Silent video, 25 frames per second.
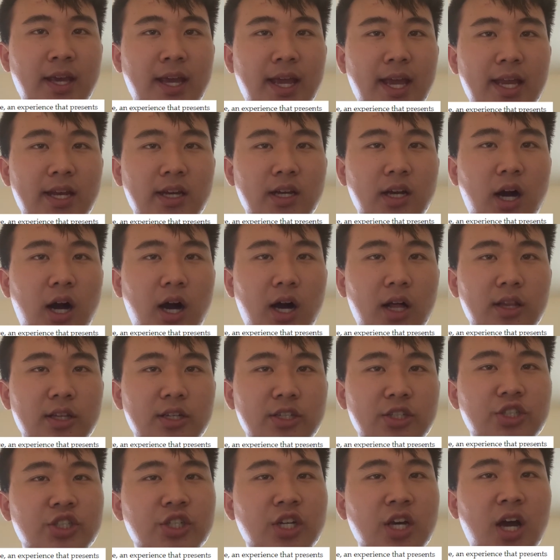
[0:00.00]
In
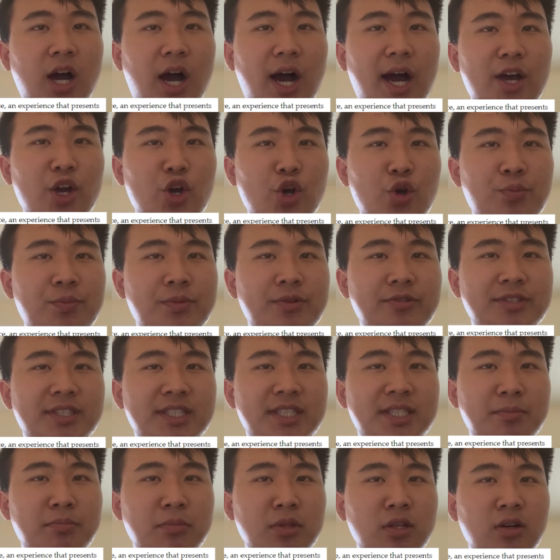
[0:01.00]
college, I hope to
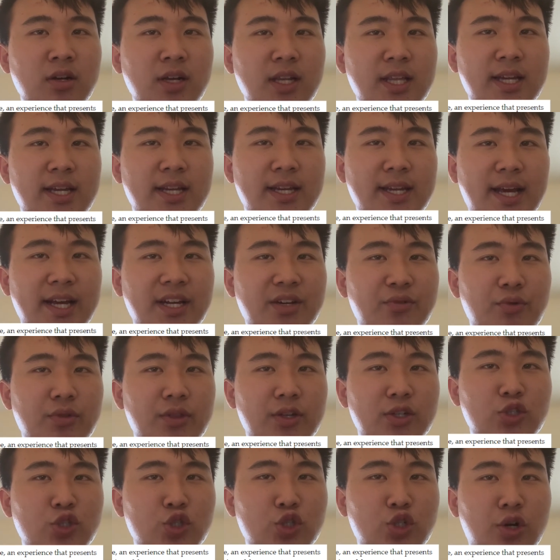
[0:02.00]
similarly connect with
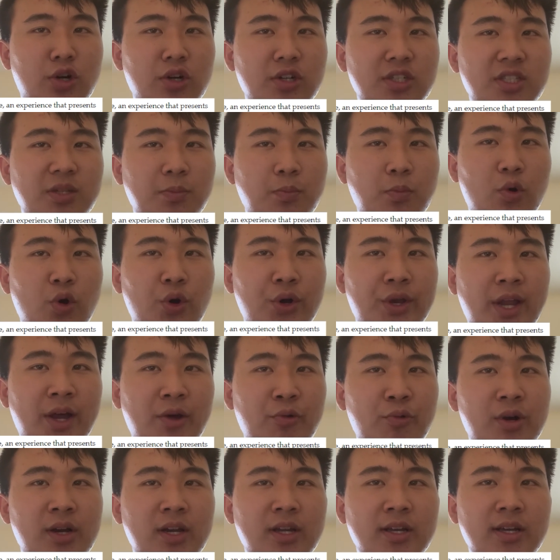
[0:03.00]
a strong support
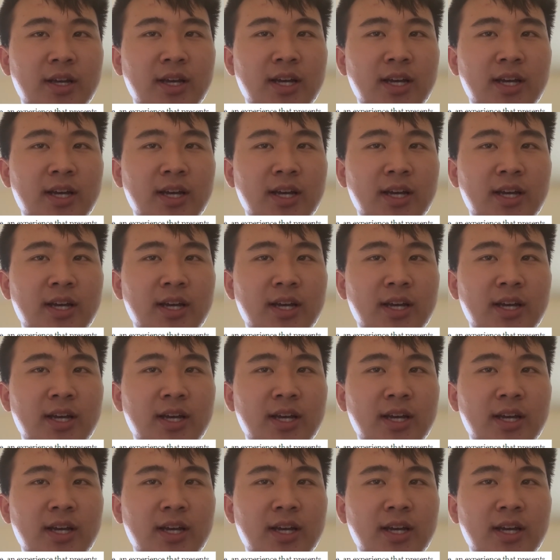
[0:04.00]
network